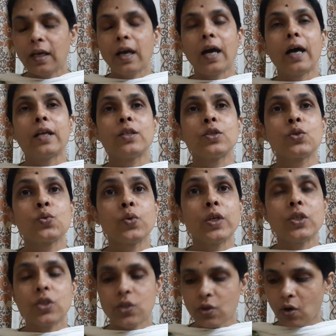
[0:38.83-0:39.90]
and
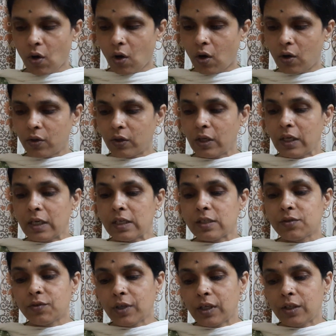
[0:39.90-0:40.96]
switched on his
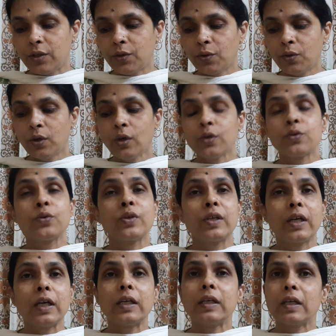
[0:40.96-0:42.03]
radio to
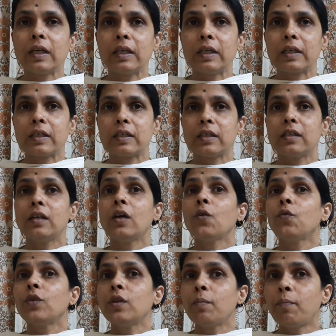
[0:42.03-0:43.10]
get connected
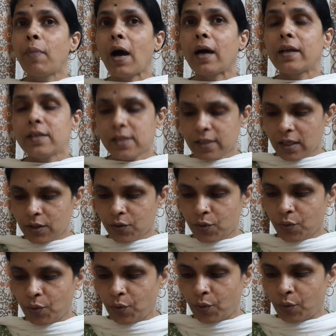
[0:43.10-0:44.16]
with the Paris
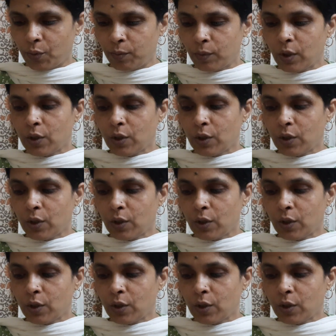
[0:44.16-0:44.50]
control room